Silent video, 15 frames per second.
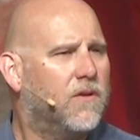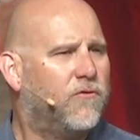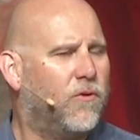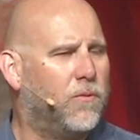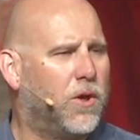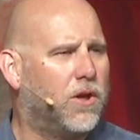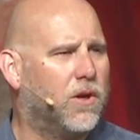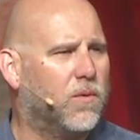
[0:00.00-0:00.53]

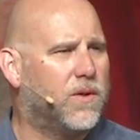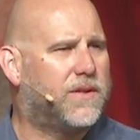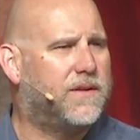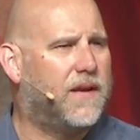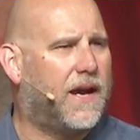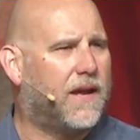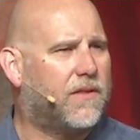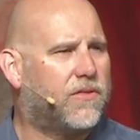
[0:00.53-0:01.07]
familiar with
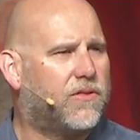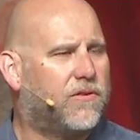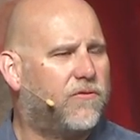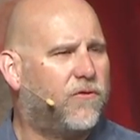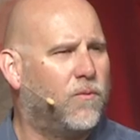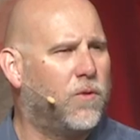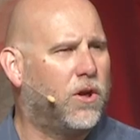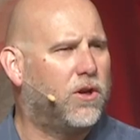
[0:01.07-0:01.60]
death,
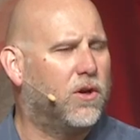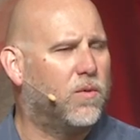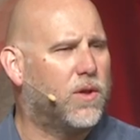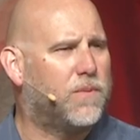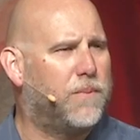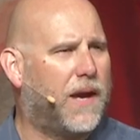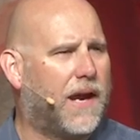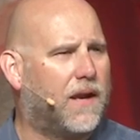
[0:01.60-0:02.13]
familiar
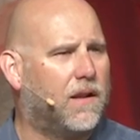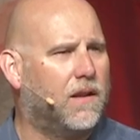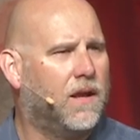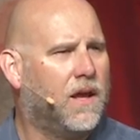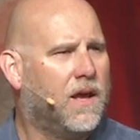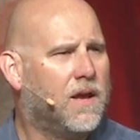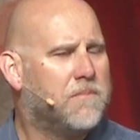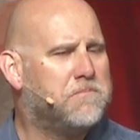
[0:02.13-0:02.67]
with battle.
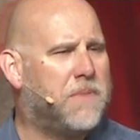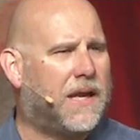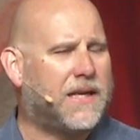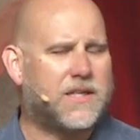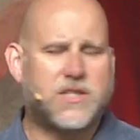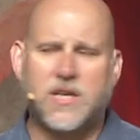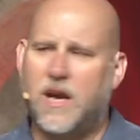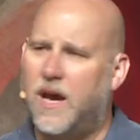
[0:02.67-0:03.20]

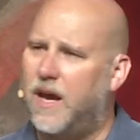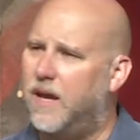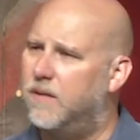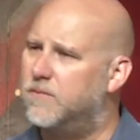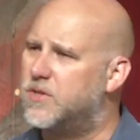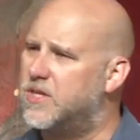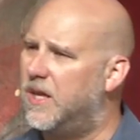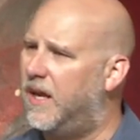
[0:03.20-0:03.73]
Many
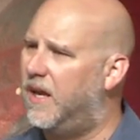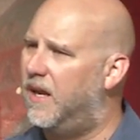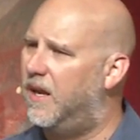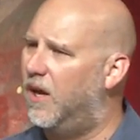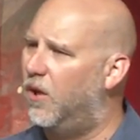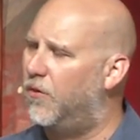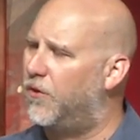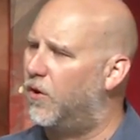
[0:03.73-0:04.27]
times they had
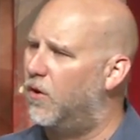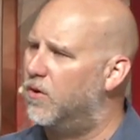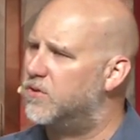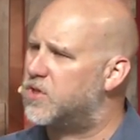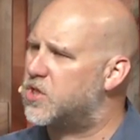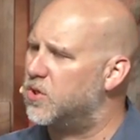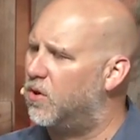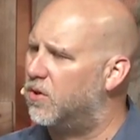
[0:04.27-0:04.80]
held their
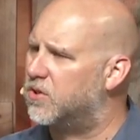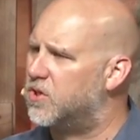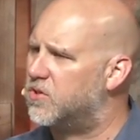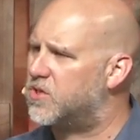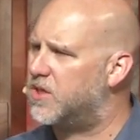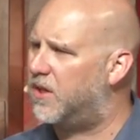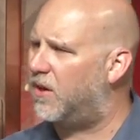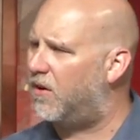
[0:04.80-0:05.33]
own
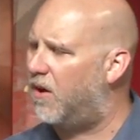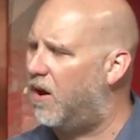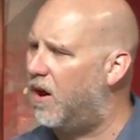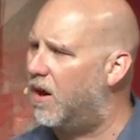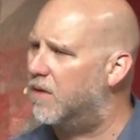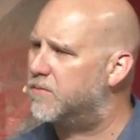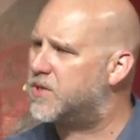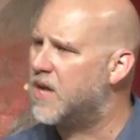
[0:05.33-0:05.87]
soldiers in their
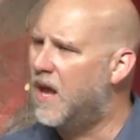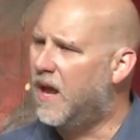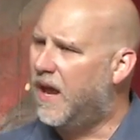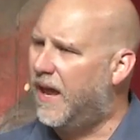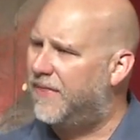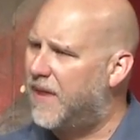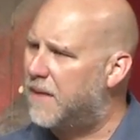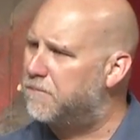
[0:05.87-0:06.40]
arms,
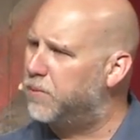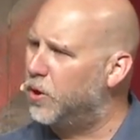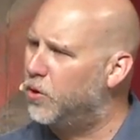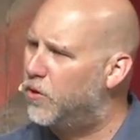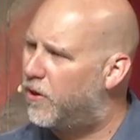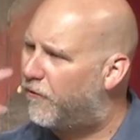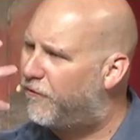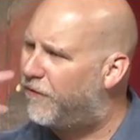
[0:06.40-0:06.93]
and they
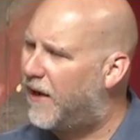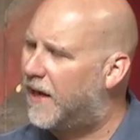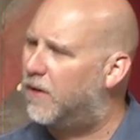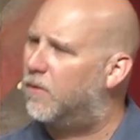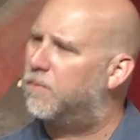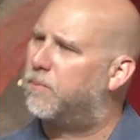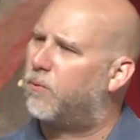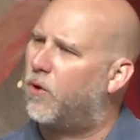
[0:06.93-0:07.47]
blew their
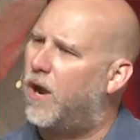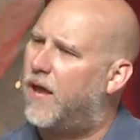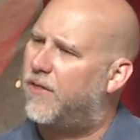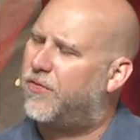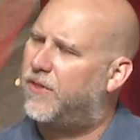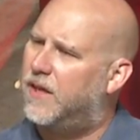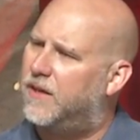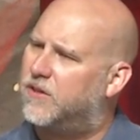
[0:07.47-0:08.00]
final
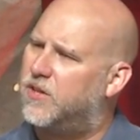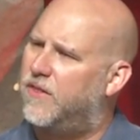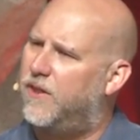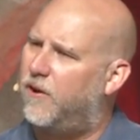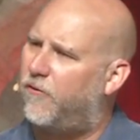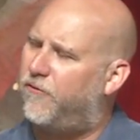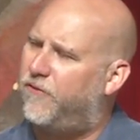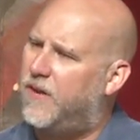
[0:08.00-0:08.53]
breath into
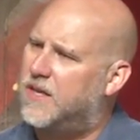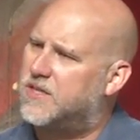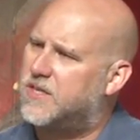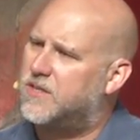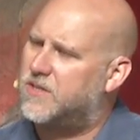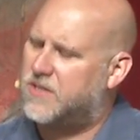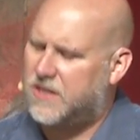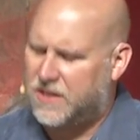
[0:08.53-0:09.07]
their
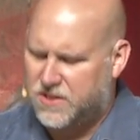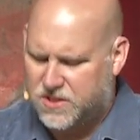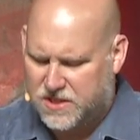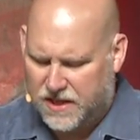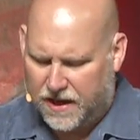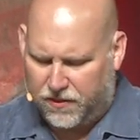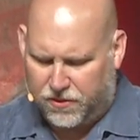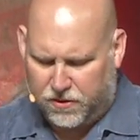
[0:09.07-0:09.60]
faces as
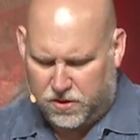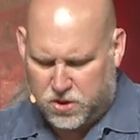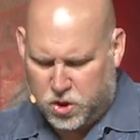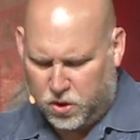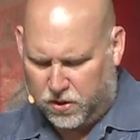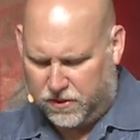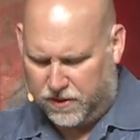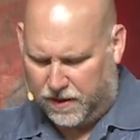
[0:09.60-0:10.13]
death
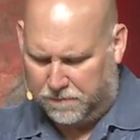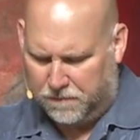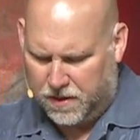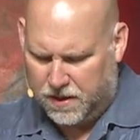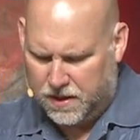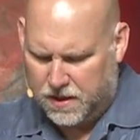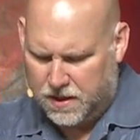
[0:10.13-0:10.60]
took them.